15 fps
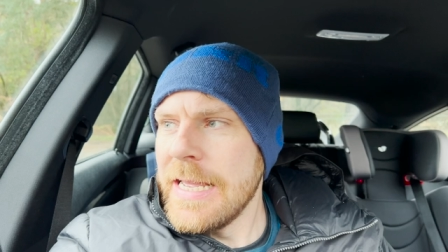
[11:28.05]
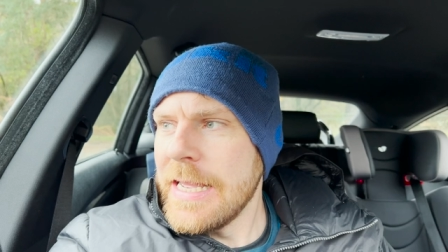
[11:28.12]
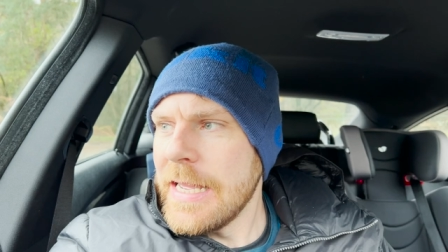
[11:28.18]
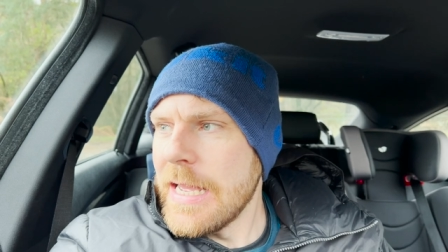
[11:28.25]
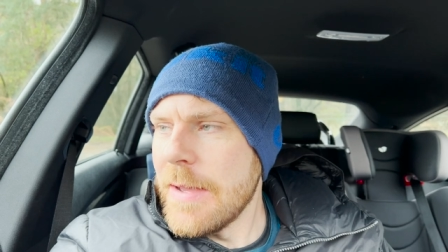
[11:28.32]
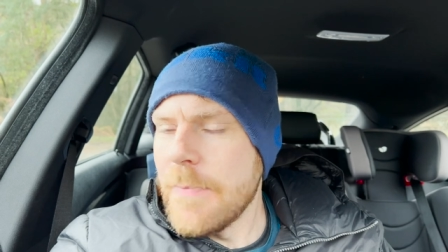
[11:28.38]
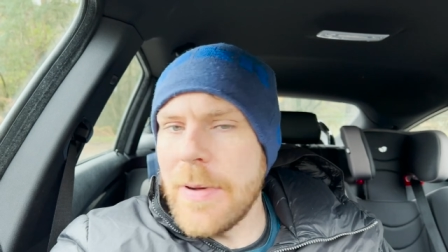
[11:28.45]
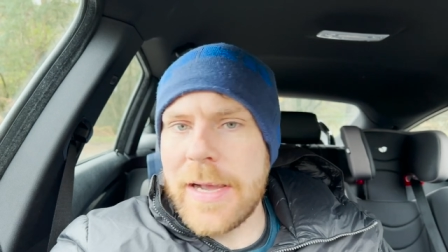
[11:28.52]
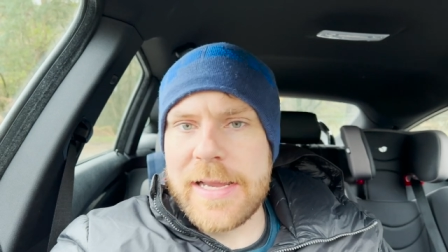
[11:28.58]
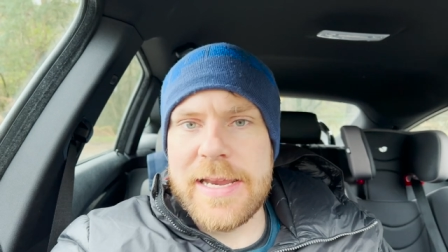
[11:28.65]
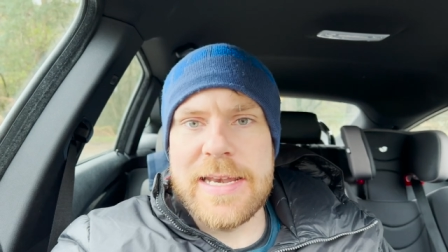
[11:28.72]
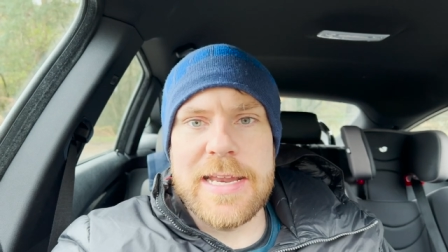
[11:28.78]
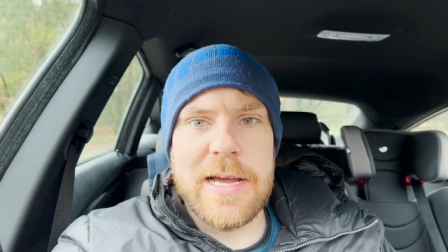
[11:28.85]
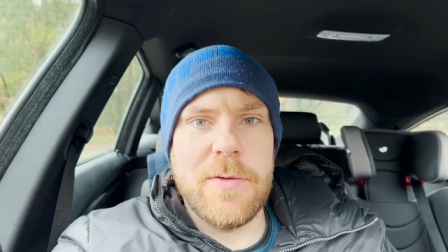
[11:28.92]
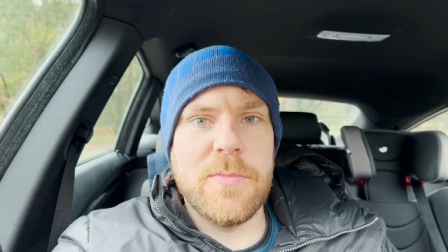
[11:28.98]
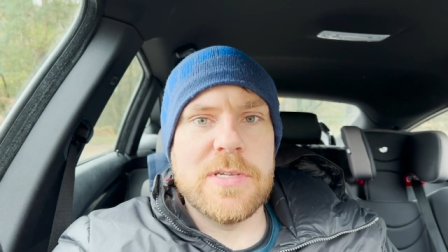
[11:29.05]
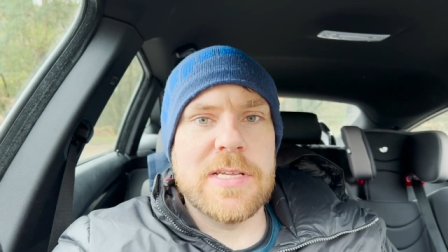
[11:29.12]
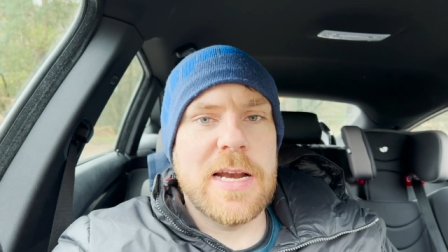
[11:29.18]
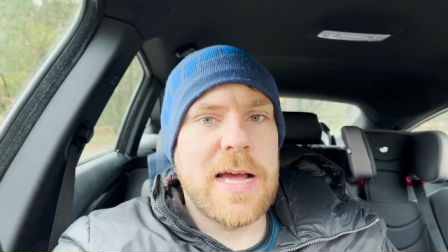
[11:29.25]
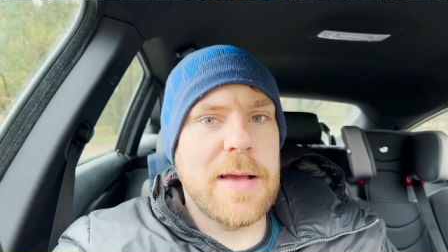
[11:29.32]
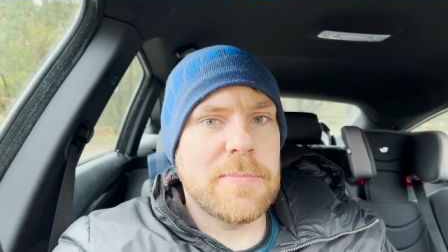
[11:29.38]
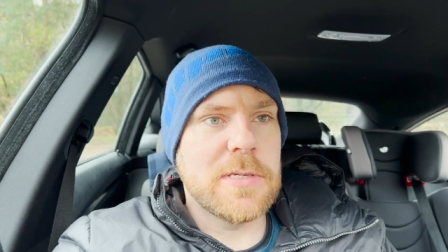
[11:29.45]
Um, packing down was an
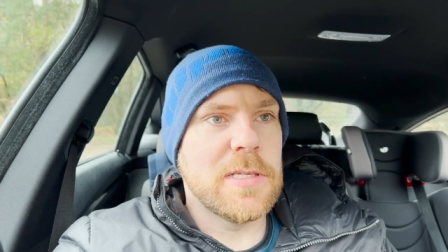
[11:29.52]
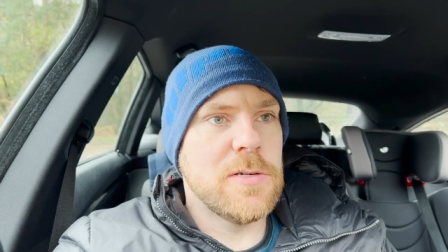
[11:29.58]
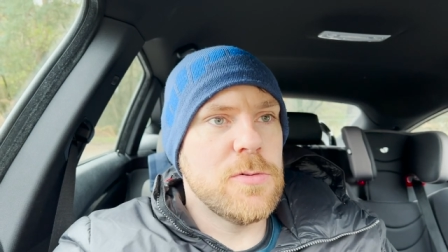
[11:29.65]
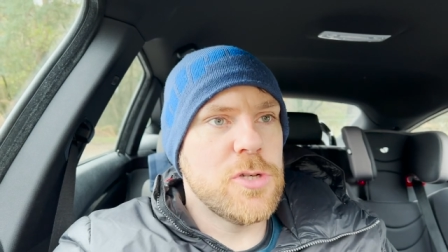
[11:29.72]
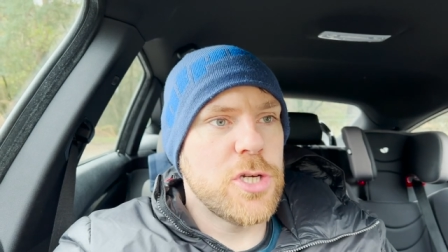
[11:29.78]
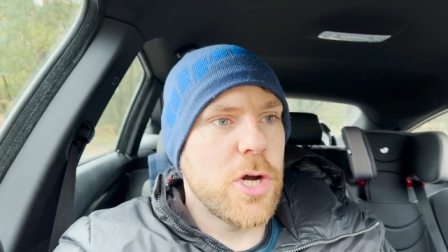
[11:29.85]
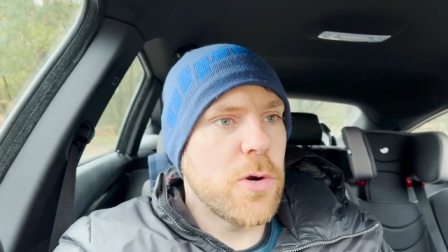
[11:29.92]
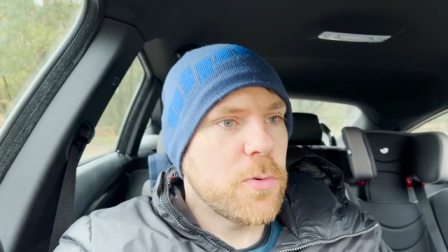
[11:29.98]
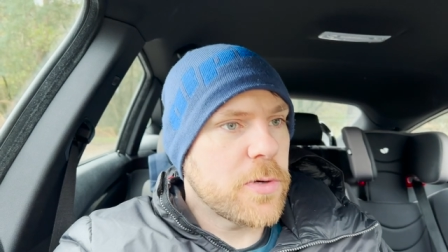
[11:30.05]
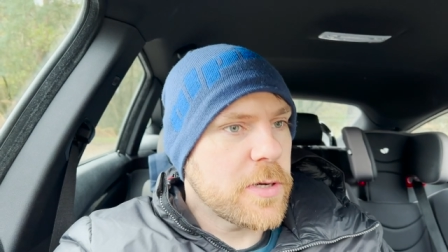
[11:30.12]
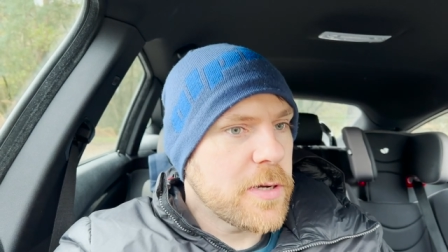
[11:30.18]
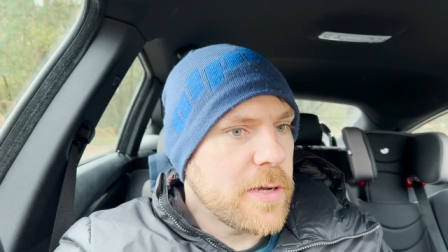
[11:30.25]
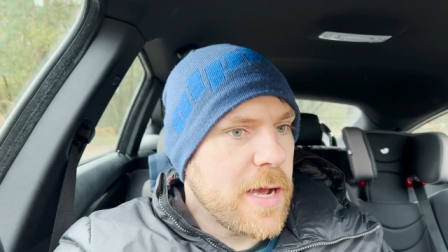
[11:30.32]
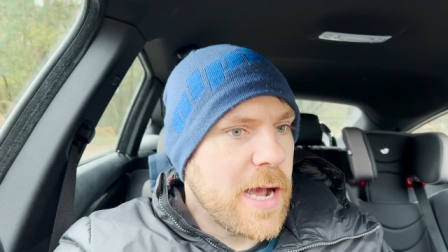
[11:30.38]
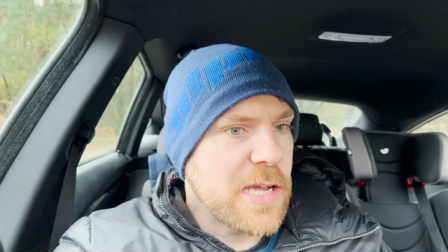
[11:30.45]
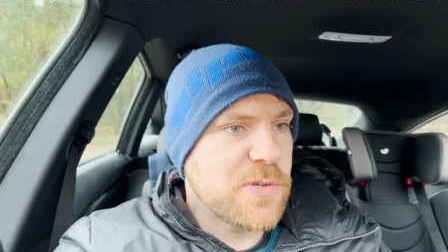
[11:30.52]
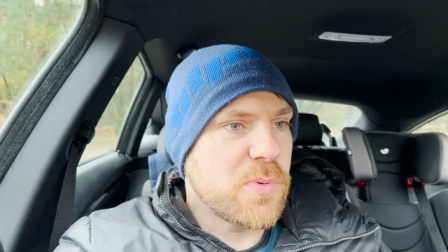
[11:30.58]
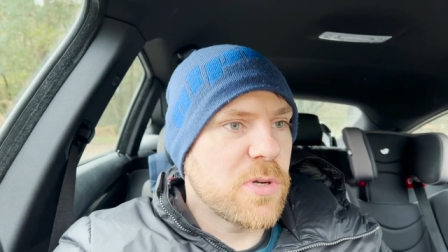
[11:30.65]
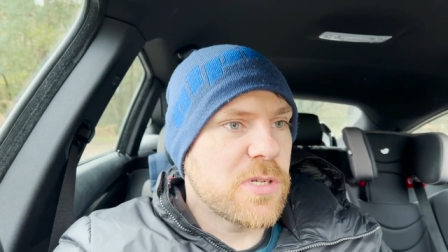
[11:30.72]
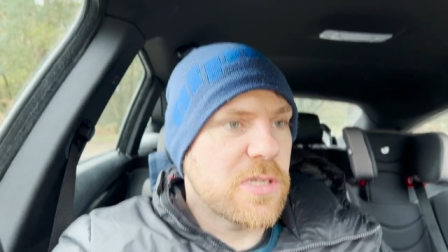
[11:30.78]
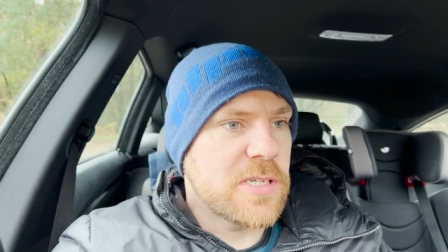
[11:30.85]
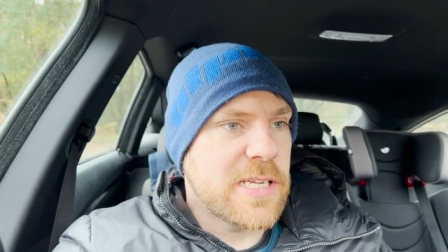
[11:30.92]
absolute joke as
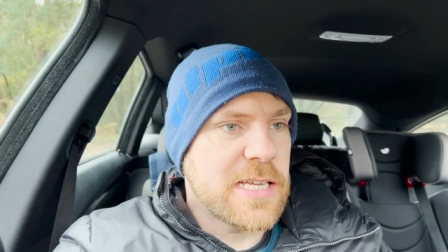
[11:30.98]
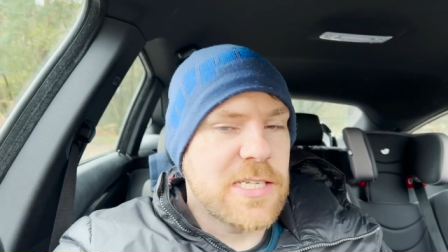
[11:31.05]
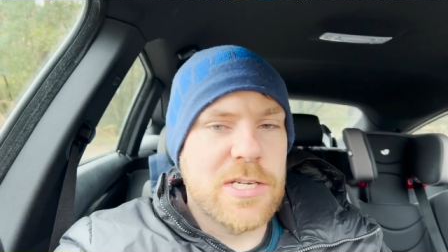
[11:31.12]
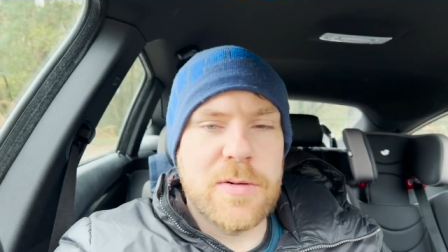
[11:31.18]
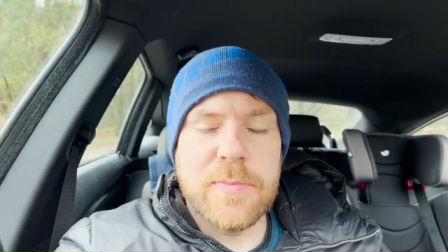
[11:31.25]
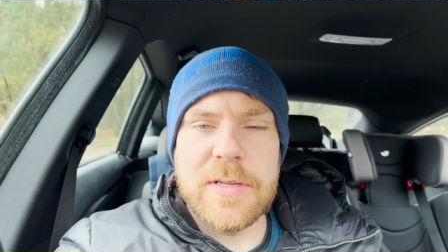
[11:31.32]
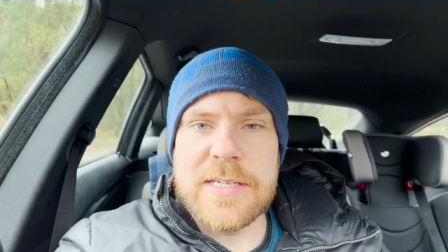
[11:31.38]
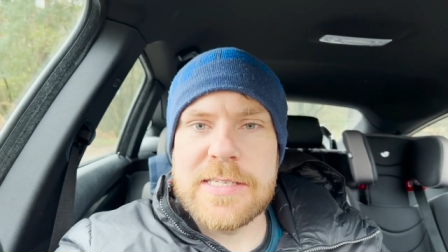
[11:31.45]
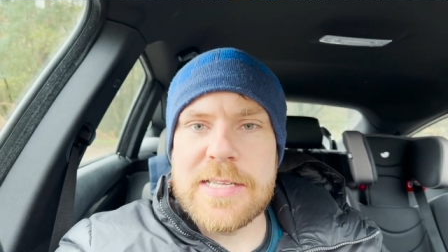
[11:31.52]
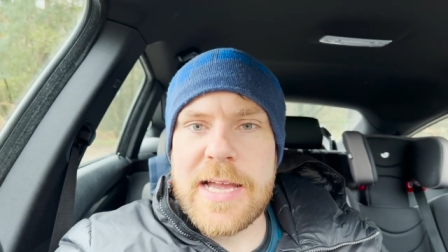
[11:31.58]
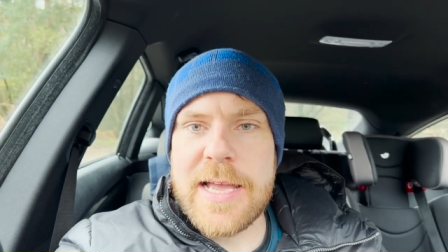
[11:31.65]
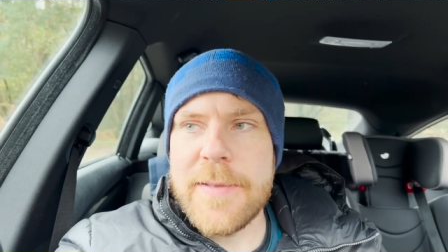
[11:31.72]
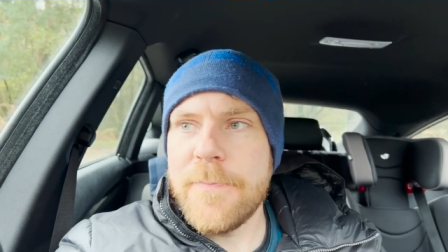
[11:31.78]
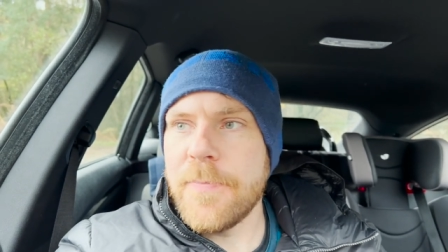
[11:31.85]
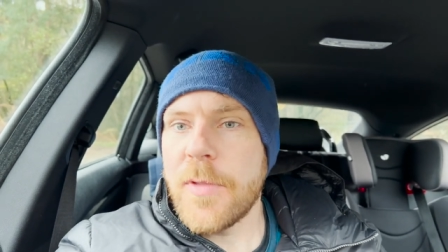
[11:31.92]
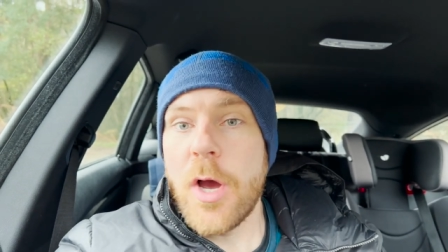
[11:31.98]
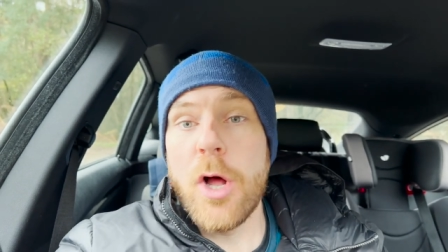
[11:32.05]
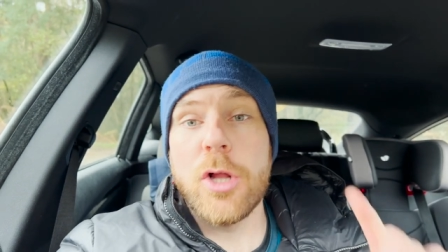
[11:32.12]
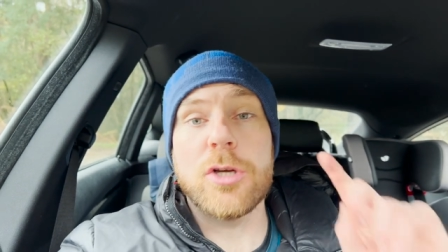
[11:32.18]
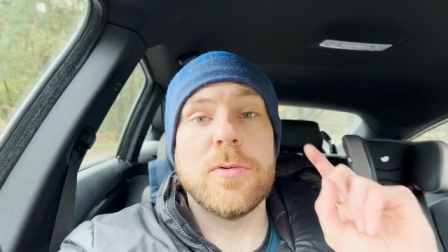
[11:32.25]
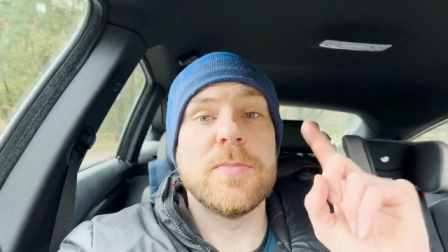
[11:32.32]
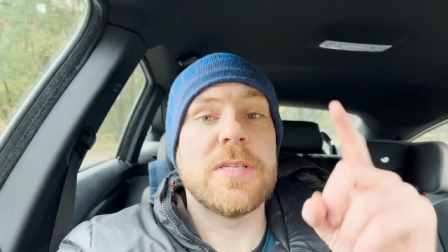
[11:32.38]
was setting up last night, all
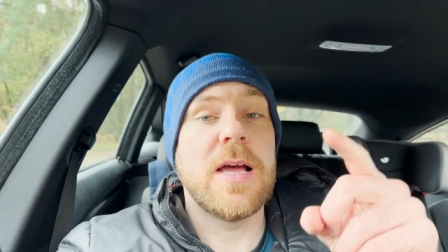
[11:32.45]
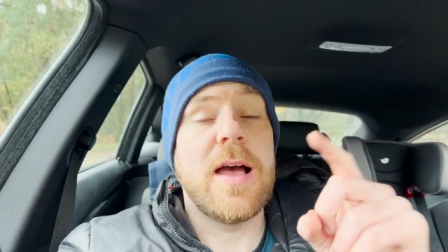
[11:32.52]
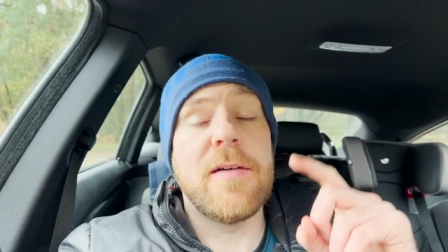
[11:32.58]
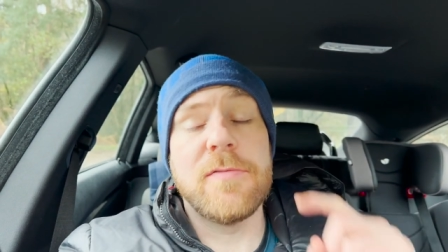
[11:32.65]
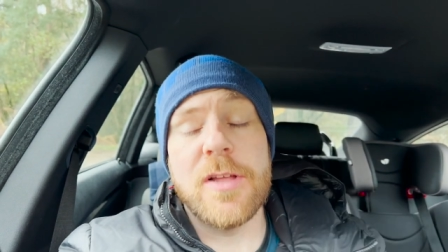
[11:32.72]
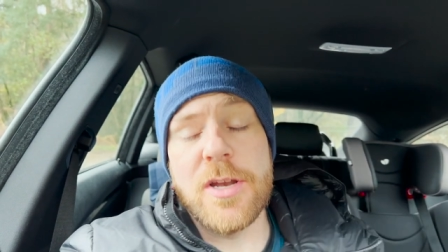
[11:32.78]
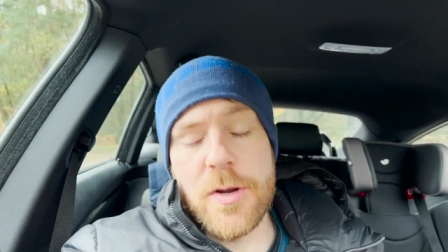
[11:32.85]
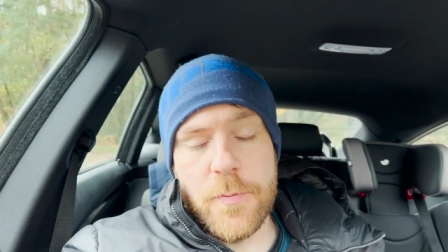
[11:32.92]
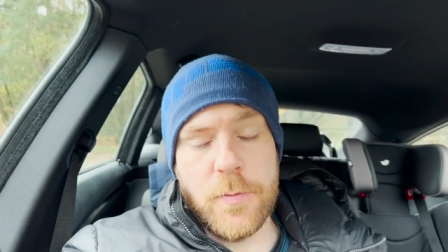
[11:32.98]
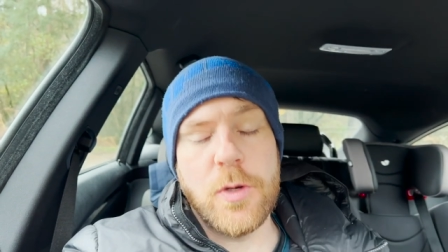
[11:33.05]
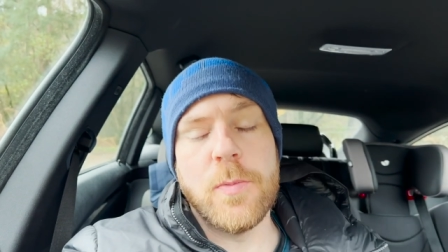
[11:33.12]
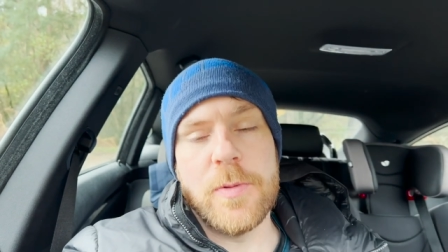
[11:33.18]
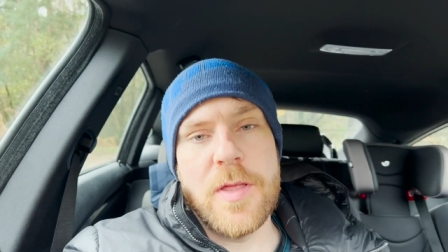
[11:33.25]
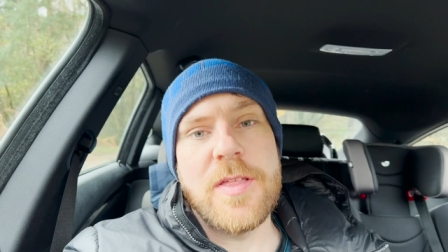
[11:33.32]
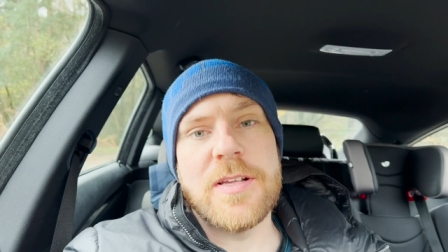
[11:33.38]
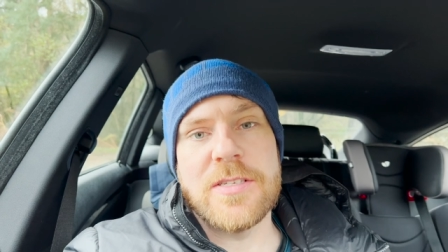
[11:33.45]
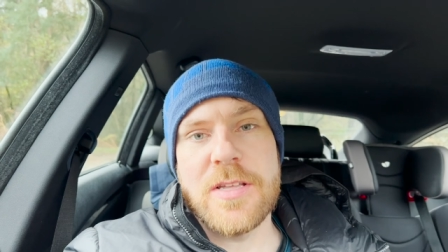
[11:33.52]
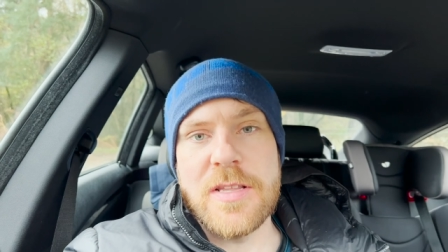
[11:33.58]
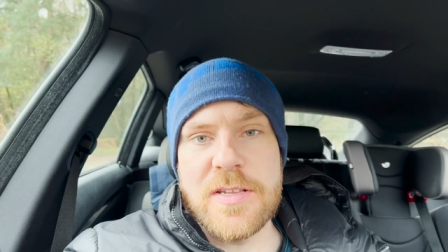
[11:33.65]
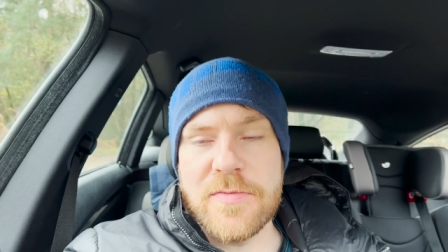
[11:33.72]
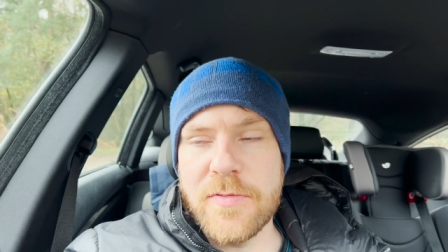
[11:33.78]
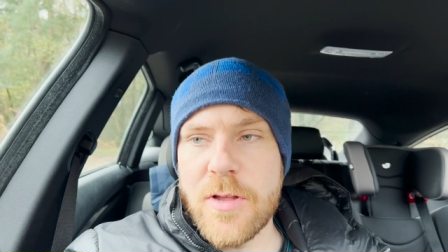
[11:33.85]
comes to, I've learned a couple of things on
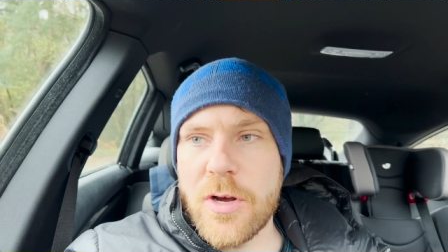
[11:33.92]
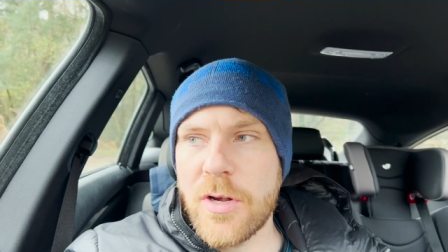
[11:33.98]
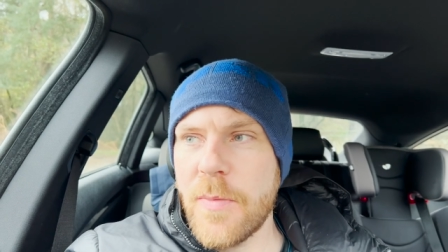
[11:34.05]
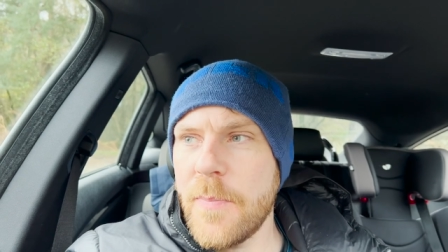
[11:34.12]
this vlog.